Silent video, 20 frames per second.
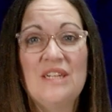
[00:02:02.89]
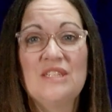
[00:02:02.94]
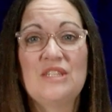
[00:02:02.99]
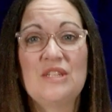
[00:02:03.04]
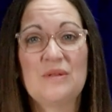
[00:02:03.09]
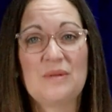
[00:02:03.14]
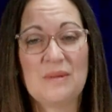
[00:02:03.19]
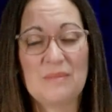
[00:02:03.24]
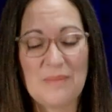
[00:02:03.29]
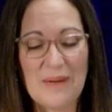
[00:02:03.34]

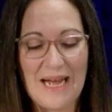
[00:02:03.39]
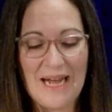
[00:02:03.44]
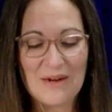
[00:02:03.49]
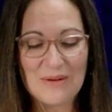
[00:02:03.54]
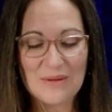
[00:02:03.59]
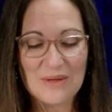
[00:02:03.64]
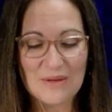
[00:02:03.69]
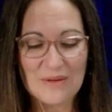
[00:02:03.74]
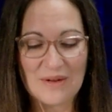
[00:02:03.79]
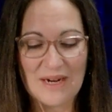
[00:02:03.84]
to
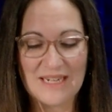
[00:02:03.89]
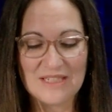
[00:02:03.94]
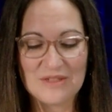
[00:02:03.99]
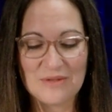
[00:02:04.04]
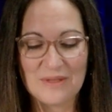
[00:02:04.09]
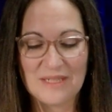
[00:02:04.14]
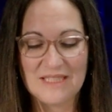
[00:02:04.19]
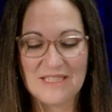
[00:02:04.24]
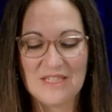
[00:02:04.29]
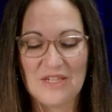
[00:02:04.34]
empower
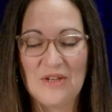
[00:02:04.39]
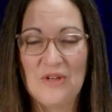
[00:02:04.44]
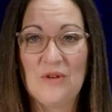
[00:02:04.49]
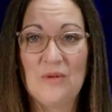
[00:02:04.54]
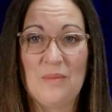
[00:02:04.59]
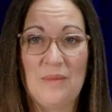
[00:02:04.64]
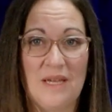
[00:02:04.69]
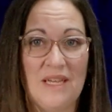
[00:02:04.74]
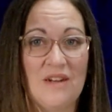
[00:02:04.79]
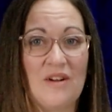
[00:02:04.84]
graduates
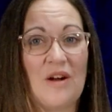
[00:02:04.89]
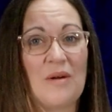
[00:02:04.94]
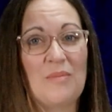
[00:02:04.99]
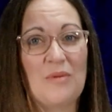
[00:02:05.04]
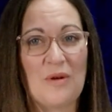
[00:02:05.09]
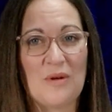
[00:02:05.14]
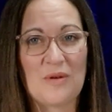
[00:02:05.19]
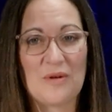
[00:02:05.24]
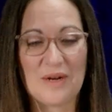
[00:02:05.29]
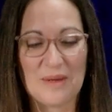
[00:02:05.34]
who meet our
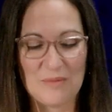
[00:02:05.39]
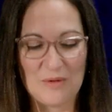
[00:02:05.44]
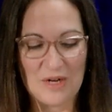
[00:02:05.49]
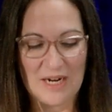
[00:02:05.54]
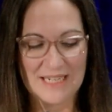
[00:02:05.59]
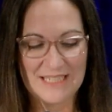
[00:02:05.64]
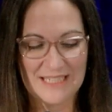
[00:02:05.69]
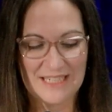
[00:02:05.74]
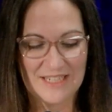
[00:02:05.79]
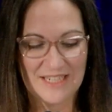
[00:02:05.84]
program
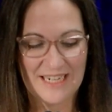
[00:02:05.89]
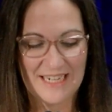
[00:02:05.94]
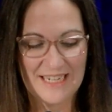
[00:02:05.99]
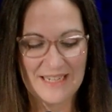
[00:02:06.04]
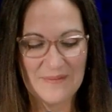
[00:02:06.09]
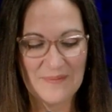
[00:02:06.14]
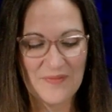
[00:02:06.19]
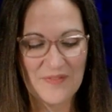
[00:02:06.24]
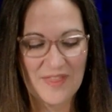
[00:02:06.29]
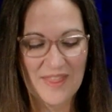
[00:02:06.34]

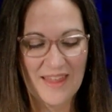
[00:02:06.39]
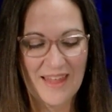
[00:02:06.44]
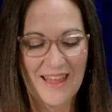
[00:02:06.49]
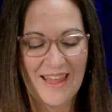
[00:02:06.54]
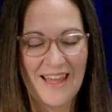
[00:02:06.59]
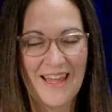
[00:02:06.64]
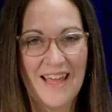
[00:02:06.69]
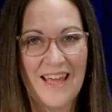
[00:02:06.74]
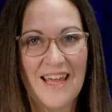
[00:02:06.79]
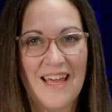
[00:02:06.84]
criteria.
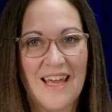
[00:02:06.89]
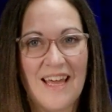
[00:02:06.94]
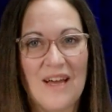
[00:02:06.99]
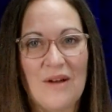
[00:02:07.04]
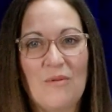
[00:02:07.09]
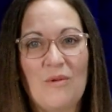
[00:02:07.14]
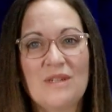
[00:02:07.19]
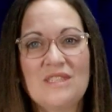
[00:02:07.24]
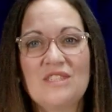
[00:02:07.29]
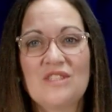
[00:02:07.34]

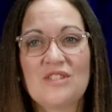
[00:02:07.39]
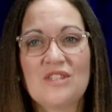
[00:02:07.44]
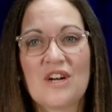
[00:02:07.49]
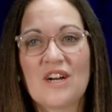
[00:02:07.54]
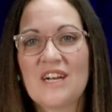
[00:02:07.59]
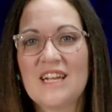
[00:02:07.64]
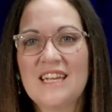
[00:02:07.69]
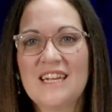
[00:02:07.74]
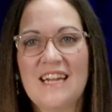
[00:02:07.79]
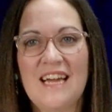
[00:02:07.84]
What
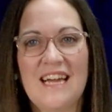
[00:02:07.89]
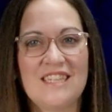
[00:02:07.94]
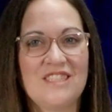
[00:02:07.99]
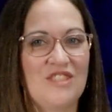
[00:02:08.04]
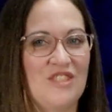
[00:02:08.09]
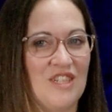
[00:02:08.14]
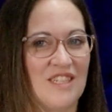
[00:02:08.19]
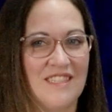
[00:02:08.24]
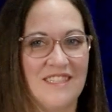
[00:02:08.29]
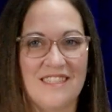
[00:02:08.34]
started as
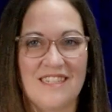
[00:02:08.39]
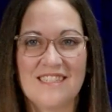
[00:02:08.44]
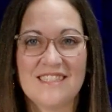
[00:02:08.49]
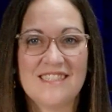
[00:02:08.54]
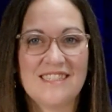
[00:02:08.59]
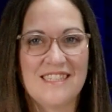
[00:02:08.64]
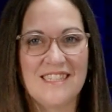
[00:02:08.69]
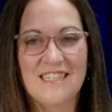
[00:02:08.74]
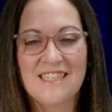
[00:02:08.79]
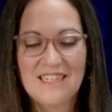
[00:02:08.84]
just a
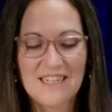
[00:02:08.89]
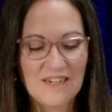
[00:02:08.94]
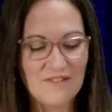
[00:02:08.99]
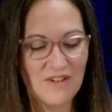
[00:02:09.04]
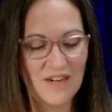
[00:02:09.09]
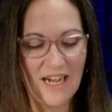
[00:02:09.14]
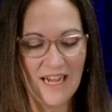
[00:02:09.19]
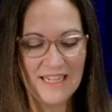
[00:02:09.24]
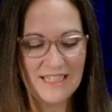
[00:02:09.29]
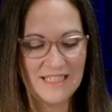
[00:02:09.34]
seed of
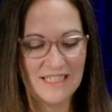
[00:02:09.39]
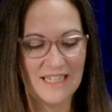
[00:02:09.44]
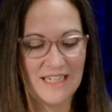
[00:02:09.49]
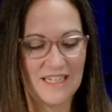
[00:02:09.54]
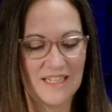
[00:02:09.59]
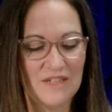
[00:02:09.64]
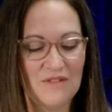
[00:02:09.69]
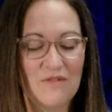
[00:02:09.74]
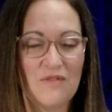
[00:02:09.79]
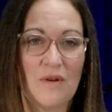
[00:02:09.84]
an
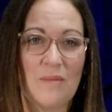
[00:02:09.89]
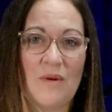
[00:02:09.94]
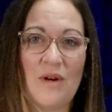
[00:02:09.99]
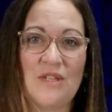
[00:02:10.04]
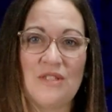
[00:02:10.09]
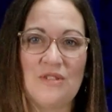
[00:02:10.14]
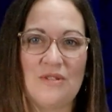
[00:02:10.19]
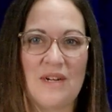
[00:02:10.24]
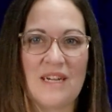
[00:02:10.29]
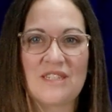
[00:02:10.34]
idea from
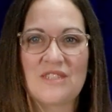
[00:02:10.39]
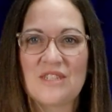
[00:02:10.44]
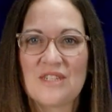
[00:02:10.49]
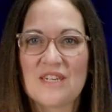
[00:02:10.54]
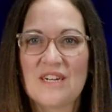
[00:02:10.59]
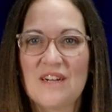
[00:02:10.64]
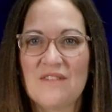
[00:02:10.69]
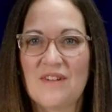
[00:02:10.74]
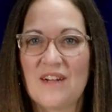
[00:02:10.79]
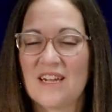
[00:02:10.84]
our Director
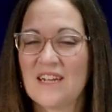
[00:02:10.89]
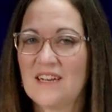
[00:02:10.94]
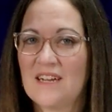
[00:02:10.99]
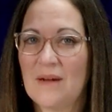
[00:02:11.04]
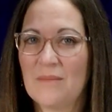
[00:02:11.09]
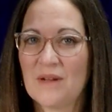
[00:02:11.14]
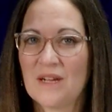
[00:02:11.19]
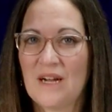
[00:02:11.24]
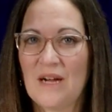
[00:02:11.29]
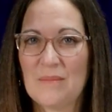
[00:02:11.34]
of
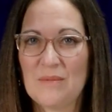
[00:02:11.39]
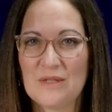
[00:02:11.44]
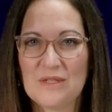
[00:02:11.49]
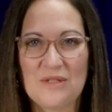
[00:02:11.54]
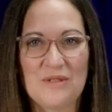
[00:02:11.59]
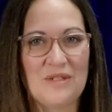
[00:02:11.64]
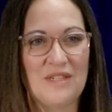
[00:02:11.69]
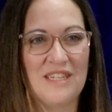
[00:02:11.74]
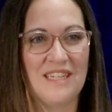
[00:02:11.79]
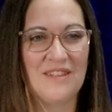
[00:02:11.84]
Economic
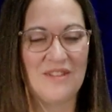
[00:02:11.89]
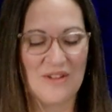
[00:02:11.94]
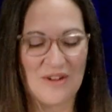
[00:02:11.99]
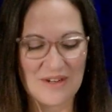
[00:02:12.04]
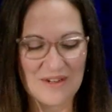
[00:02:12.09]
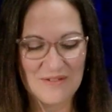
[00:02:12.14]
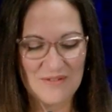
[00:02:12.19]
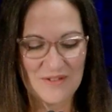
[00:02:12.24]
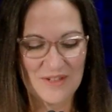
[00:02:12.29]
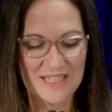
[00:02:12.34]
Opportunity,
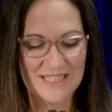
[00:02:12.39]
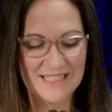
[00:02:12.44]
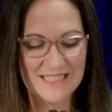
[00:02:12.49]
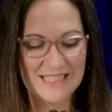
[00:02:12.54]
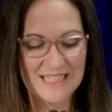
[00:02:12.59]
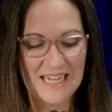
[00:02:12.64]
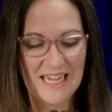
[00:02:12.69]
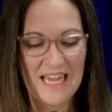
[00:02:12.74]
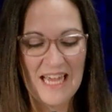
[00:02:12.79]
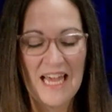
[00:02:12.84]
Laura Fritz,